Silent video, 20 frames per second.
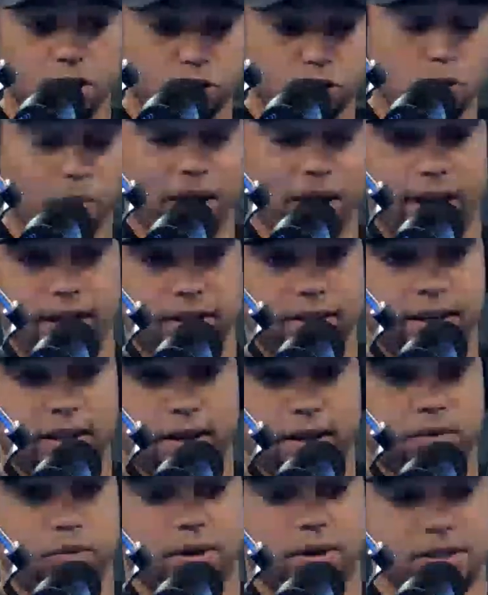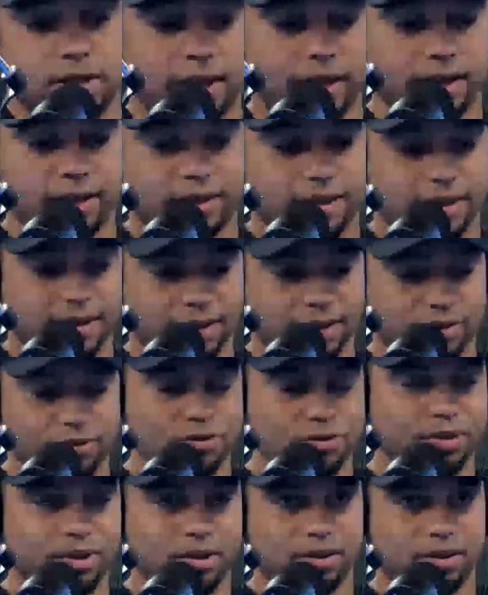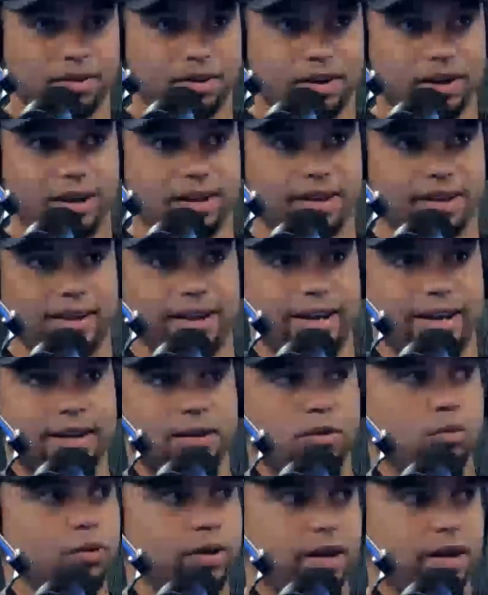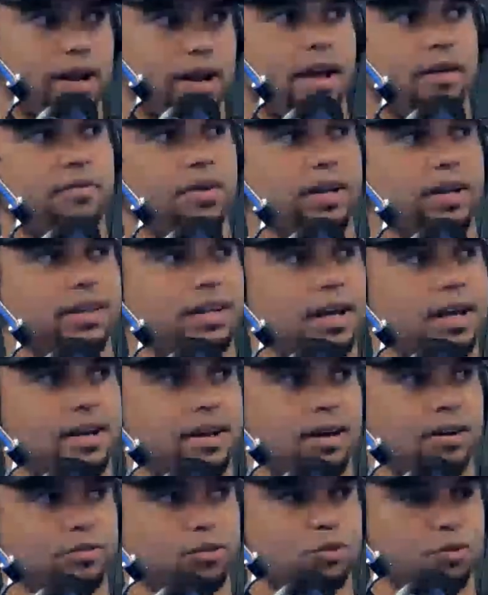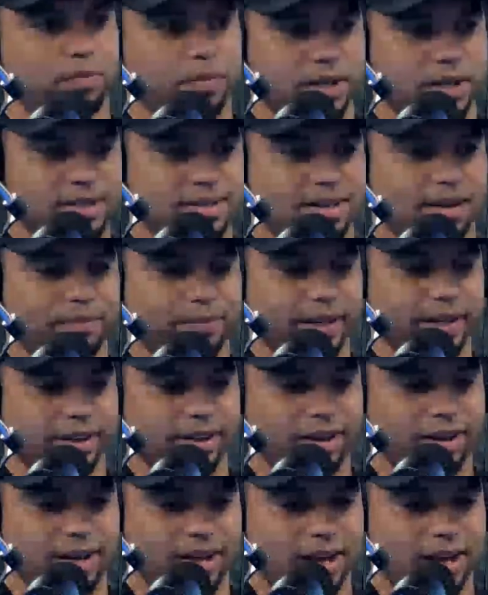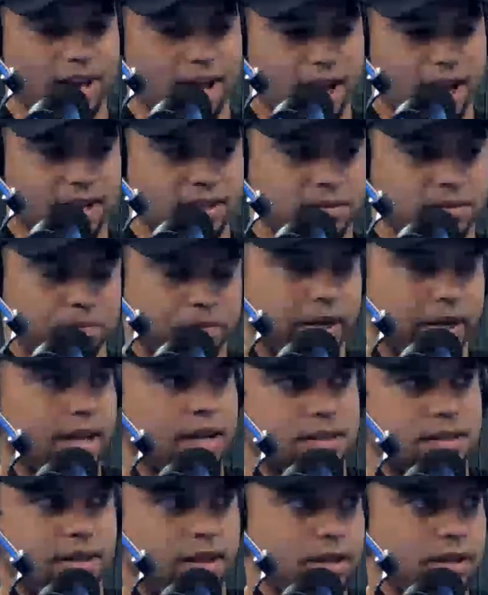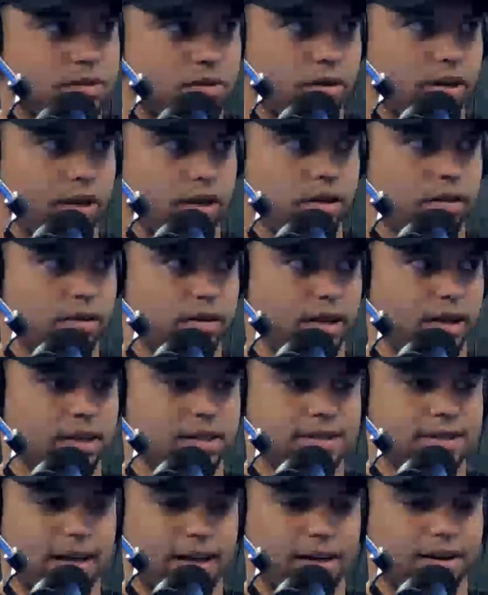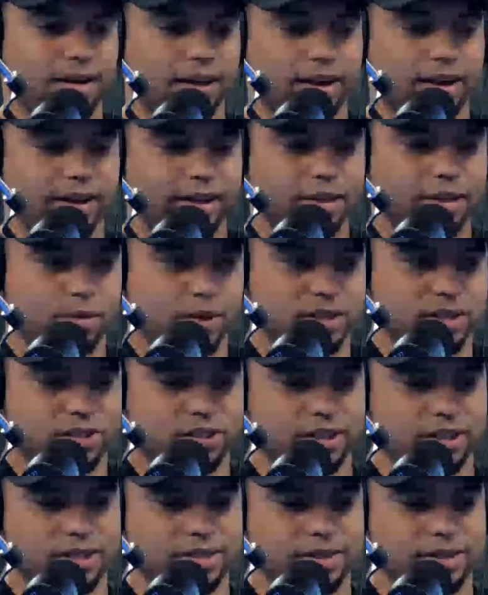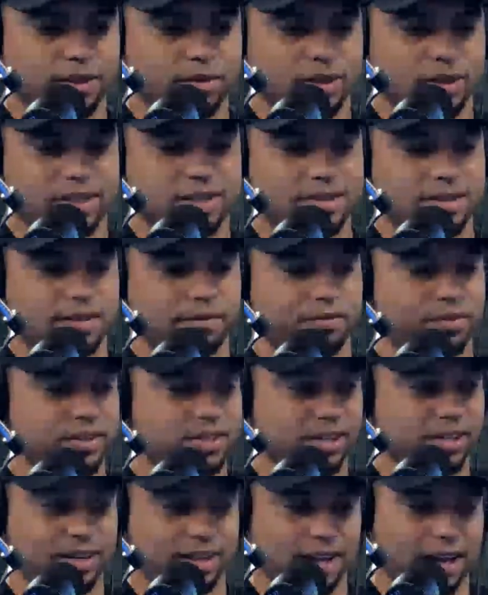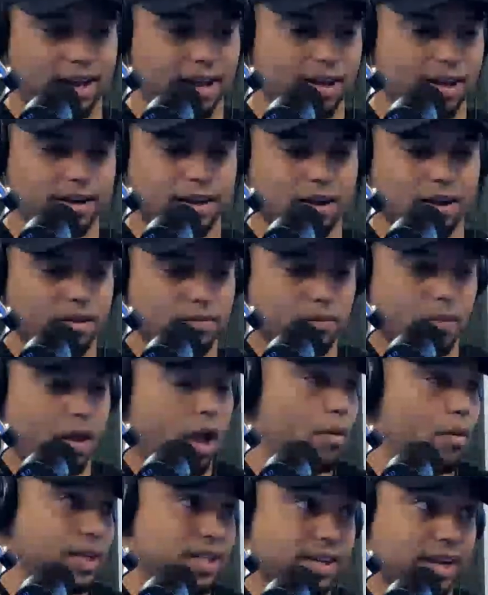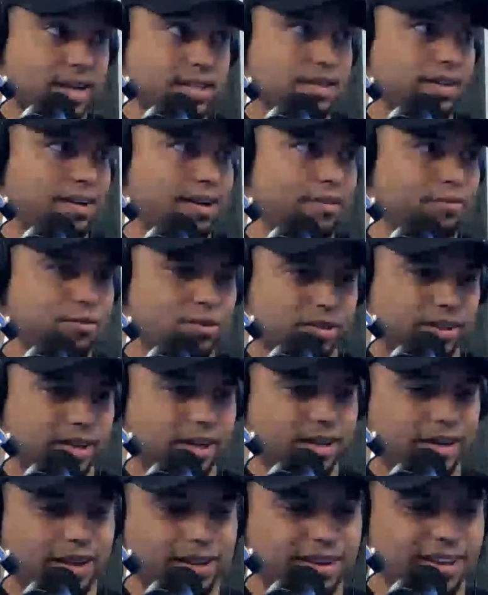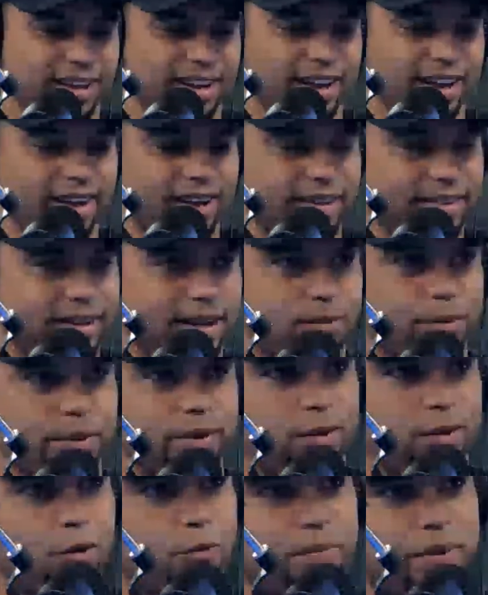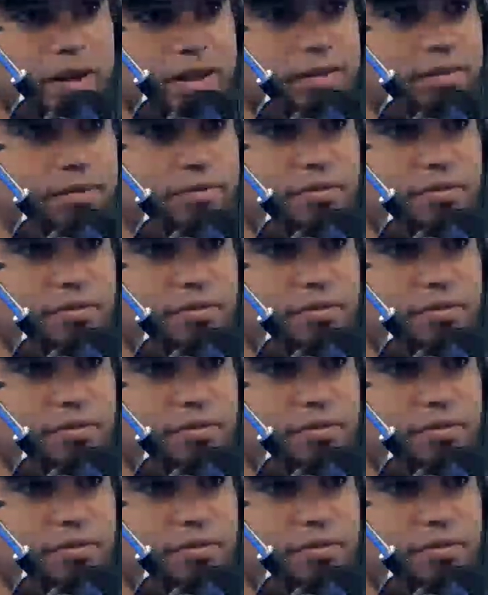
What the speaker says: To my idea, it was like, it would never turn out to be something as big as it is today. You understand? It was just the vision that I had. I was crazy enough to think that we would open